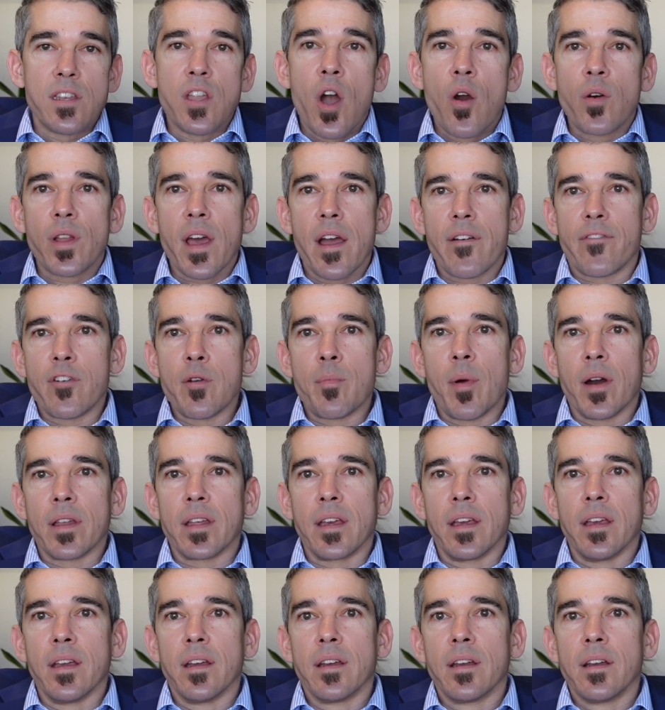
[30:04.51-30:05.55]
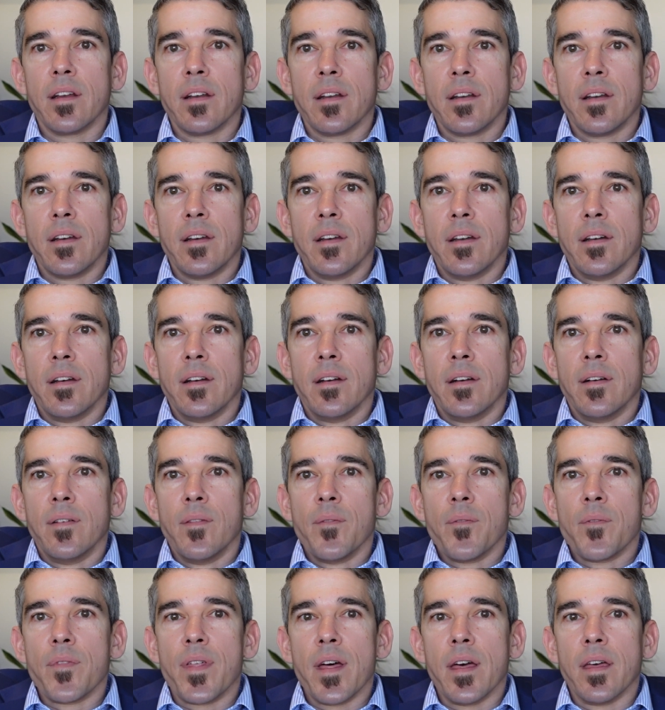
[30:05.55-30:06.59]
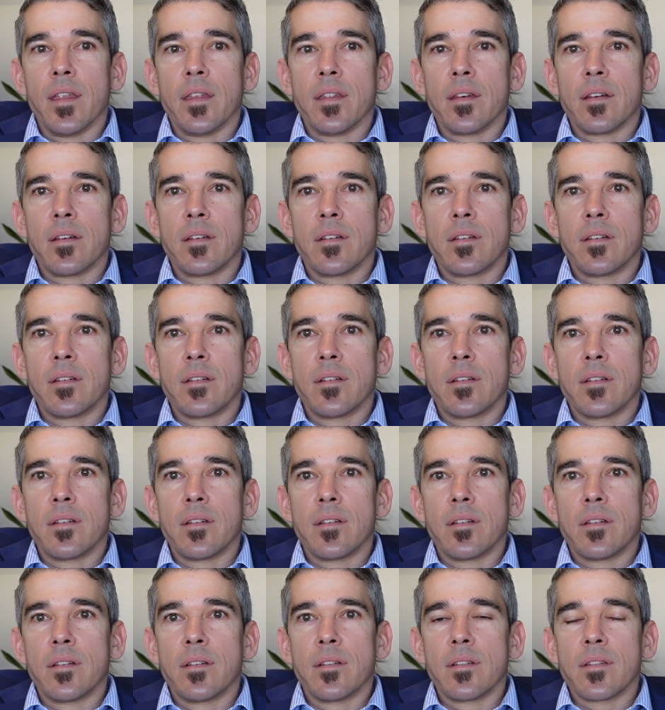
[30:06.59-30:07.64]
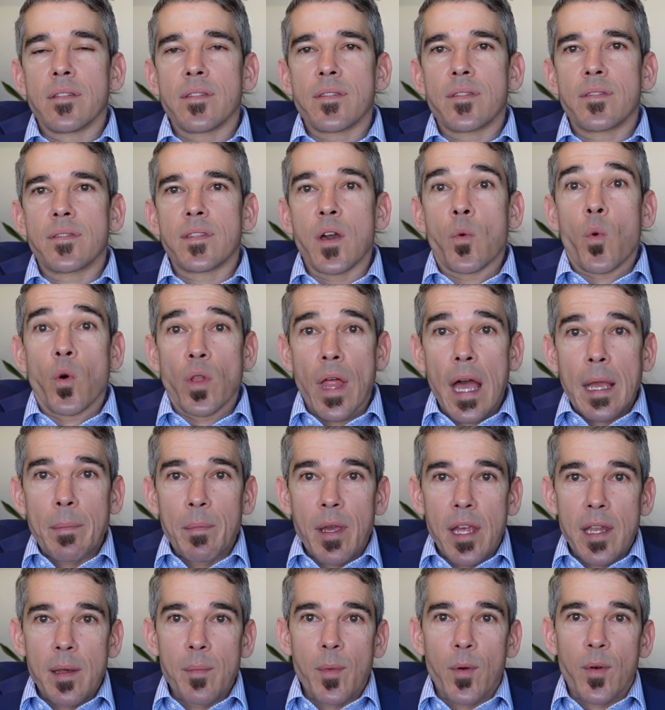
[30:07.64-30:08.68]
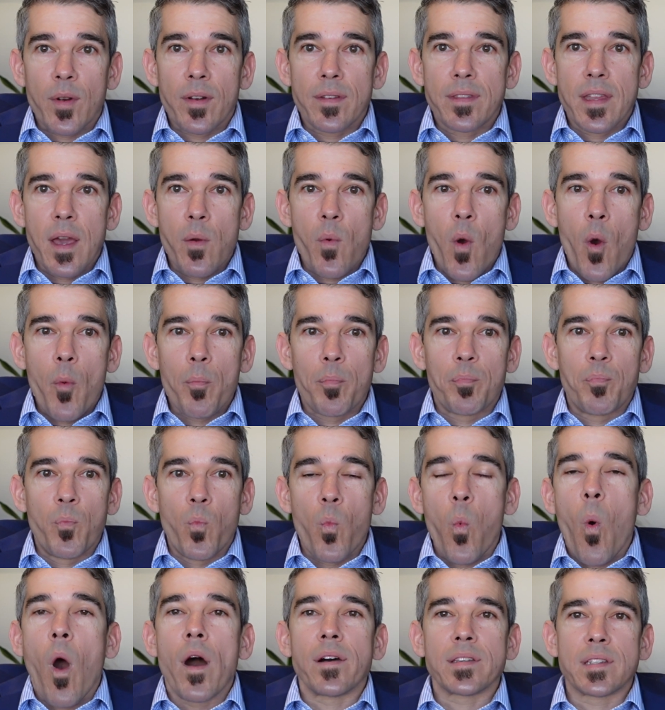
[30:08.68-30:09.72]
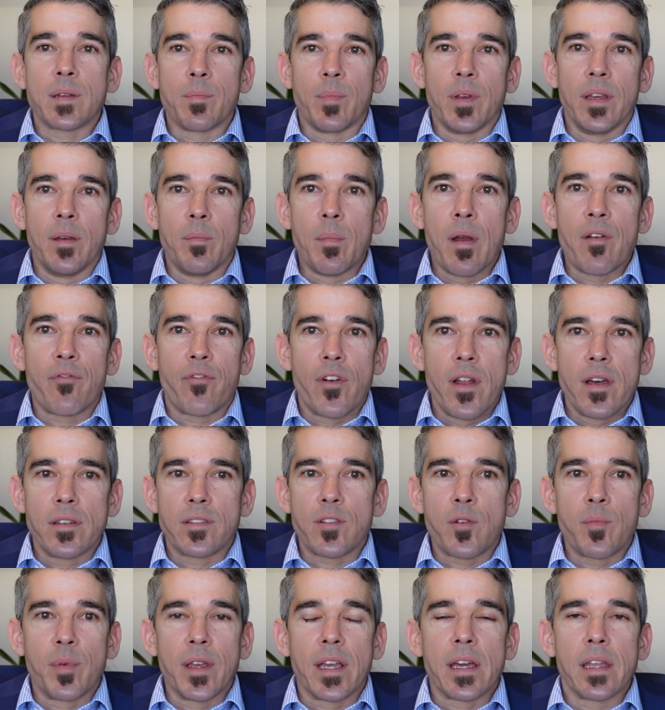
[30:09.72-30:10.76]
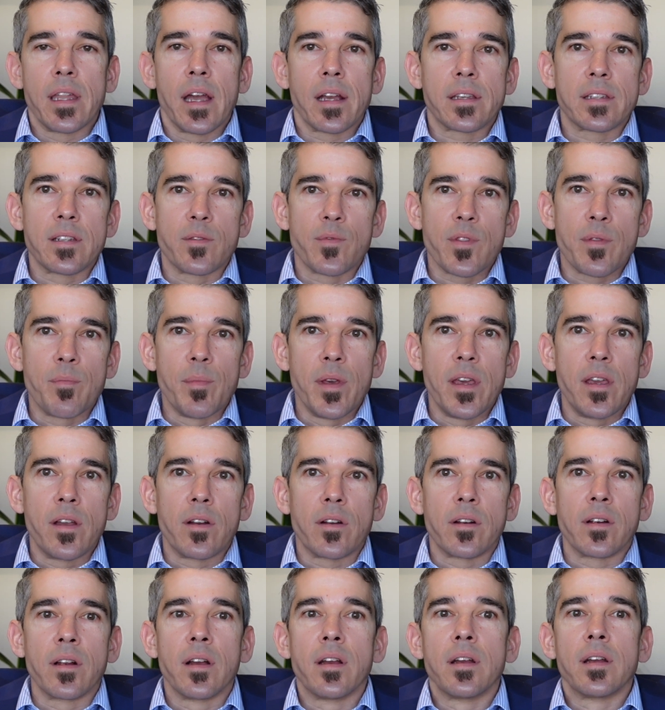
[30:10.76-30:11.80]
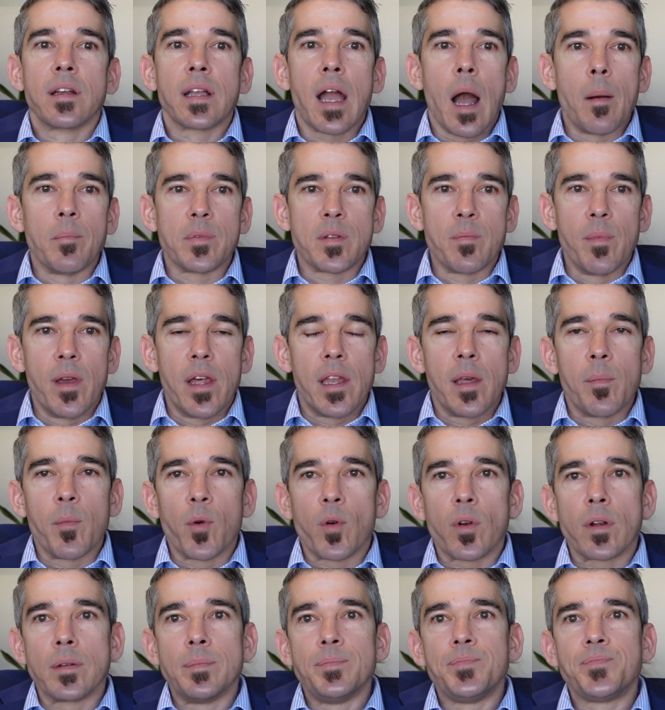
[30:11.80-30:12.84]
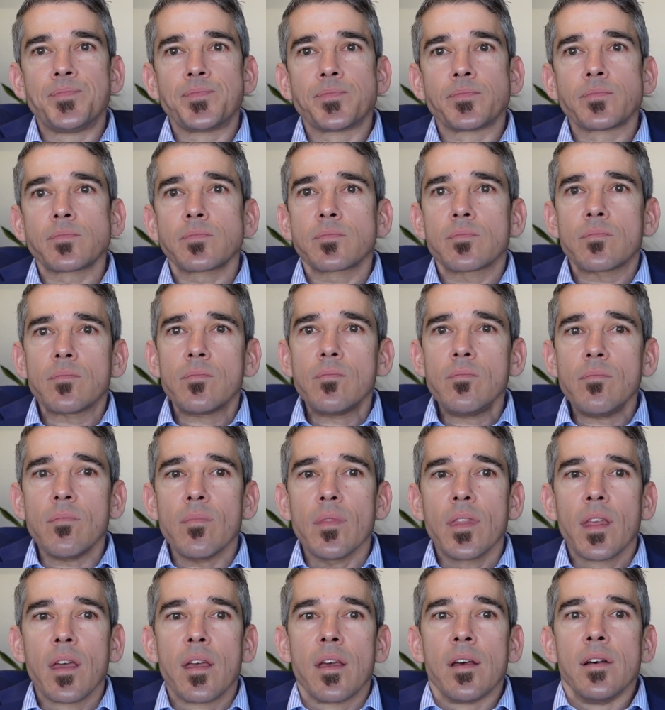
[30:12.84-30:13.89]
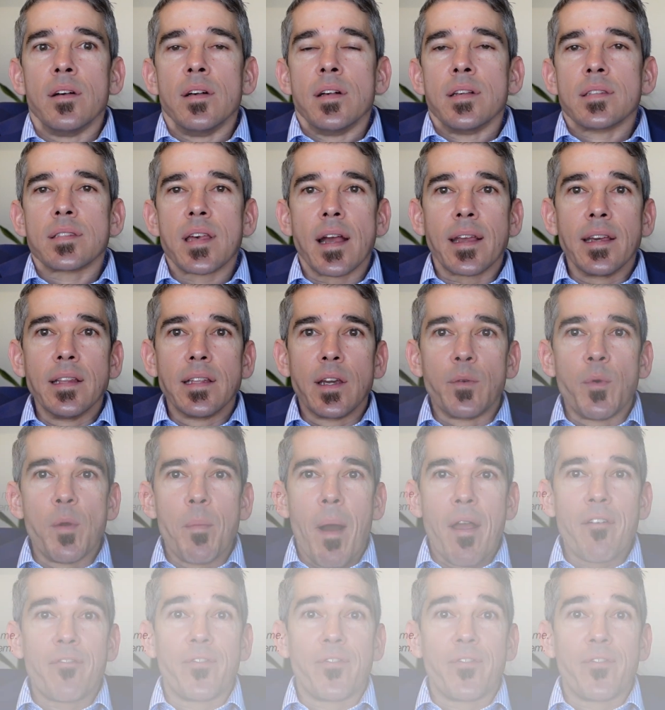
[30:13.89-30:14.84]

no to everybody, then they won't like me anymore. They won't want to be my friend or be connected with me or come to me anymore. Secondly, we might